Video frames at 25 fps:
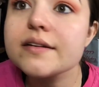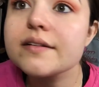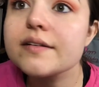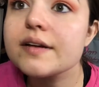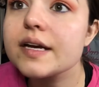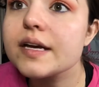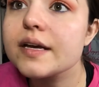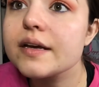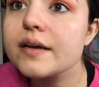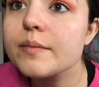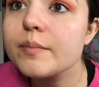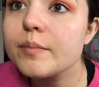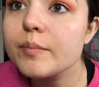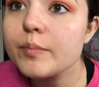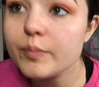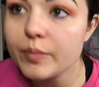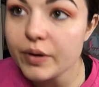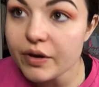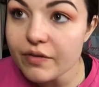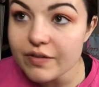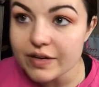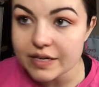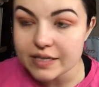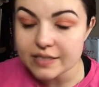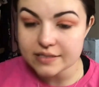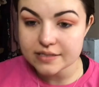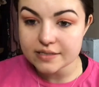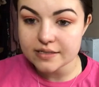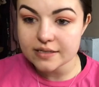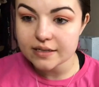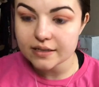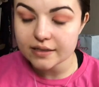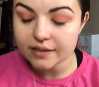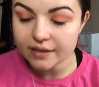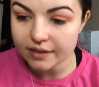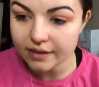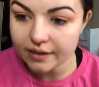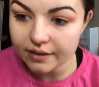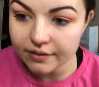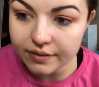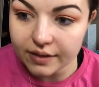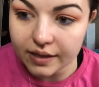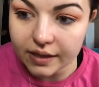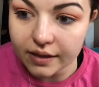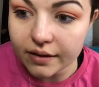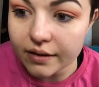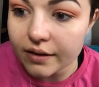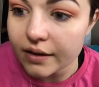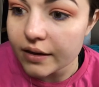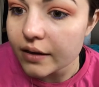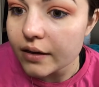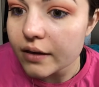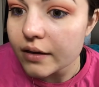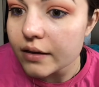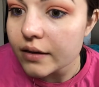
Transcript: Okay, perfect. I like how they look.